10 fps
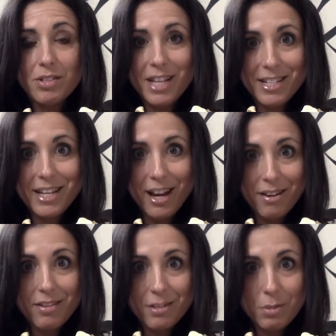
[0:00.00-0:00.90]
They tear
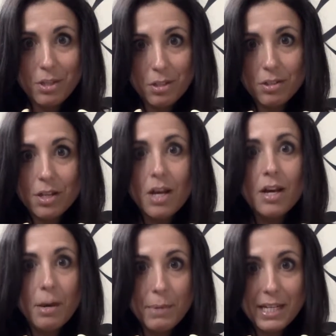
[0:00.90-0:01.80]
these muscles.
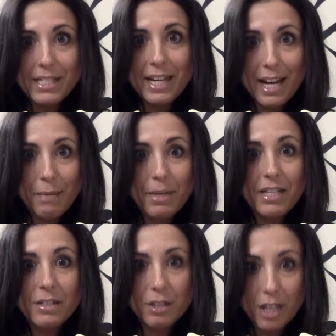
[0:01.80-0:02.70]

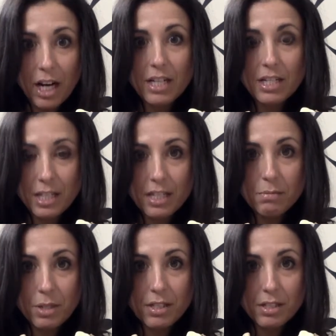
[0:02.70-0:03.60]
Episiotomies cut these
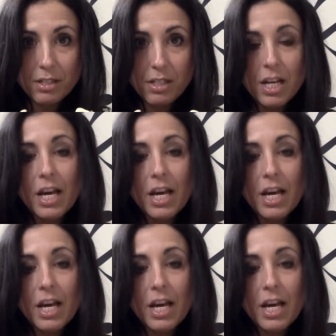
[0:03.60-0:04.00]
muscles.